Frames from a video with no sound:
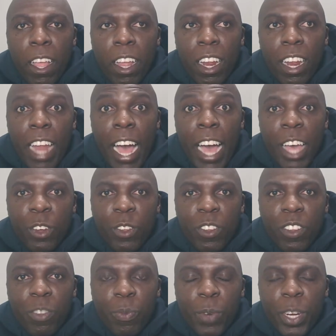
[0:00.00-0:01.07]

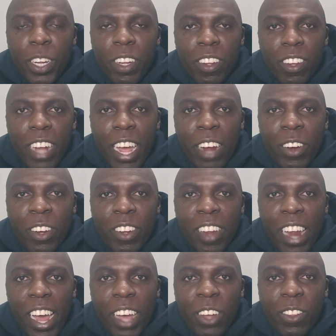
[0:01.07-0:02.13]
Lions, British and Irish
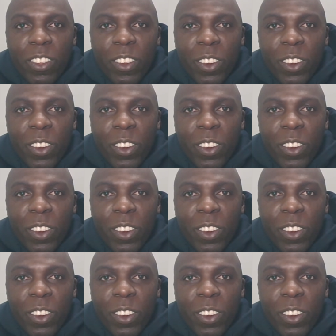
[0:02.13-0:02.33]
Lions,